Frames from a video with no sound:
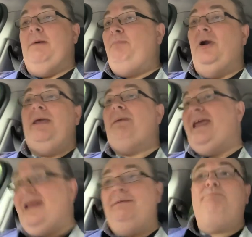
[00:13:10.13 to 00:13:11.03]
Put it
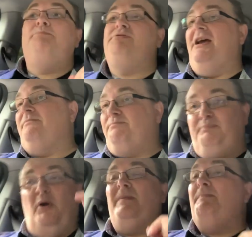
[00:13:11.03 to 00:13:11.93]
in,
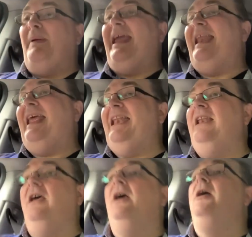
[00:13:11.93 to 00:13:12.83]
put my pin
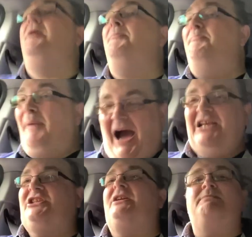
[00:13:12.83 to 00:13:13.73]
in,
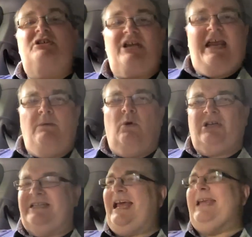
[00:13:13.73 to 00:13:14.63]
bastard machine
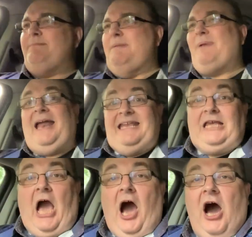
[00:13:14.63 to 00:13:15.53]
wouldn't take me bloody
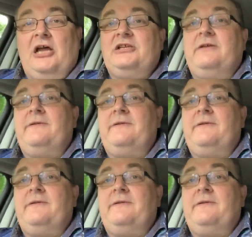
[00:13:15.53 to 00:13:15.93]
card.